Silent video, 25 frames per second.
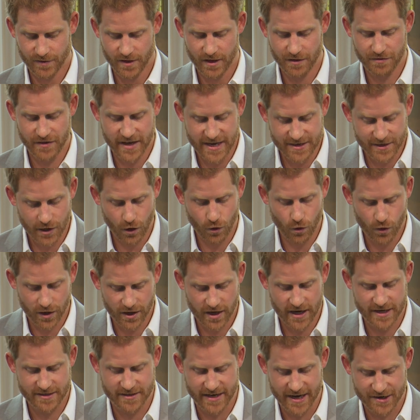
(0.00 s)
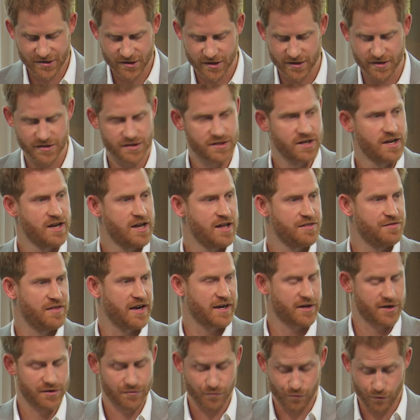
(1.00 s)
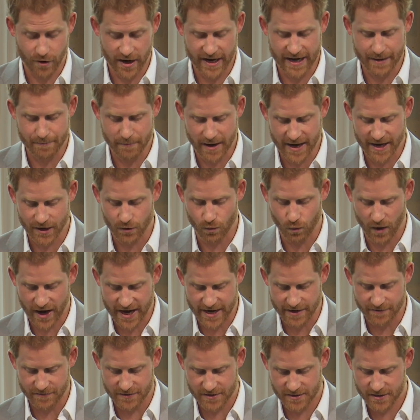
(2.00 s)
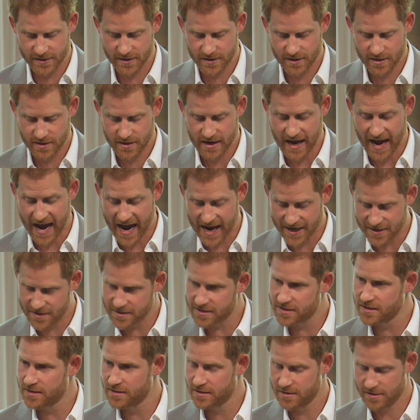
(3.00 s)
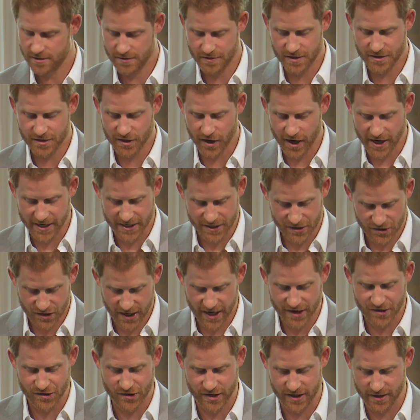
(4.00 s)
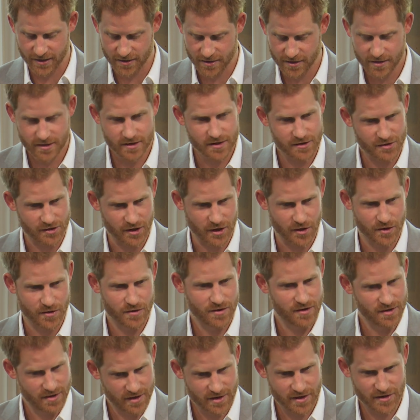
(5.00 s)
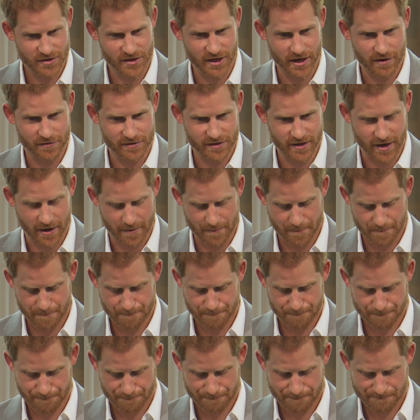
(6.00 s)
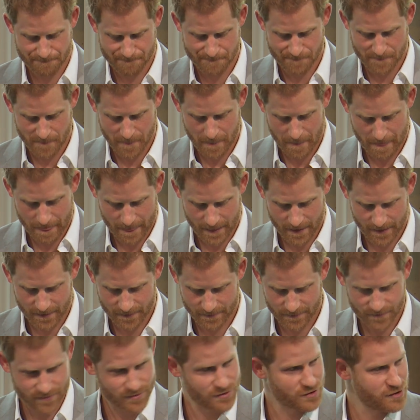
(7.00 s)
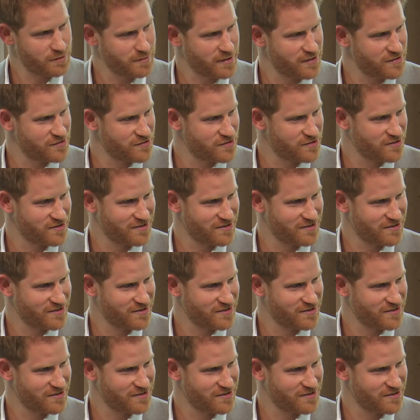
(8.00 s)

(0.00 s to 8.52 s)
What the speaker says: These are organizations that can really make waves, and the tide is changing, so surf's up. Too much?